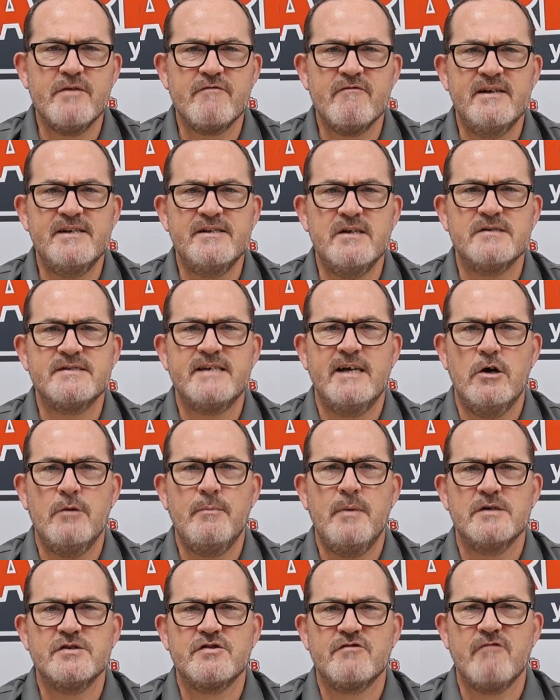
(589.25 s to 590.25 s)
It really does
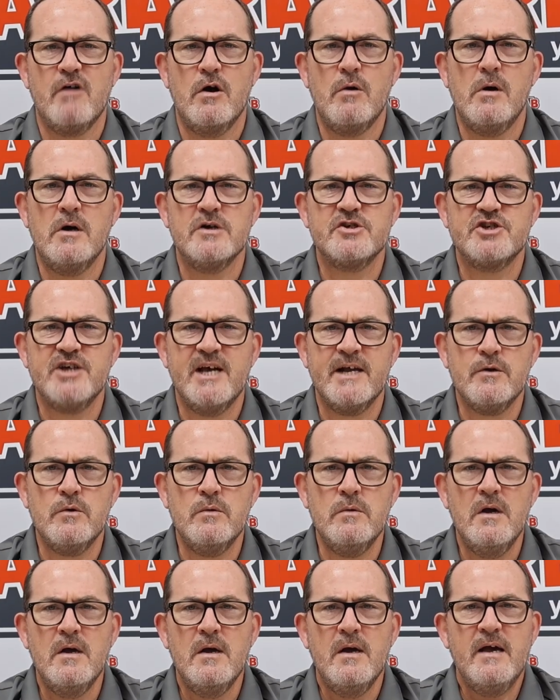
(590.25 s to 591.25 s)
help us grow our
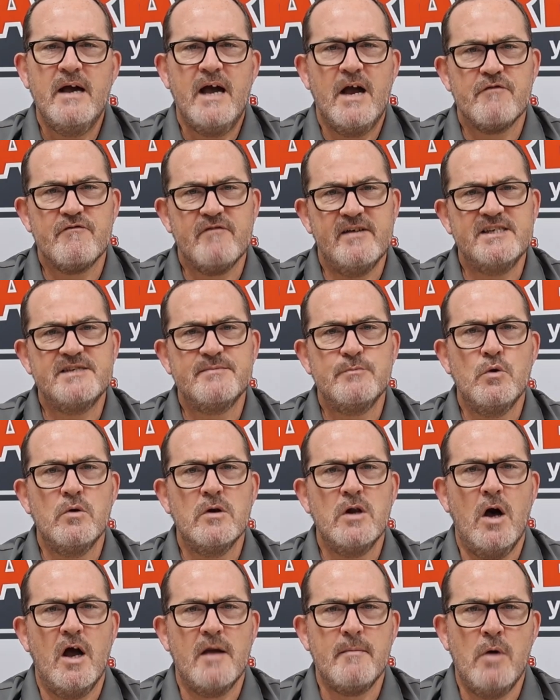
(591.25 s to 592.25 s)
channel and reach
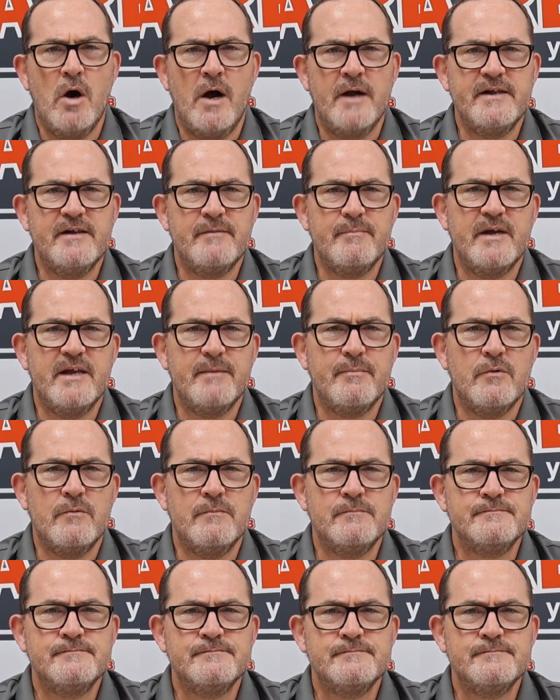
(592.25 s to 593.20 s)
more like-minded people.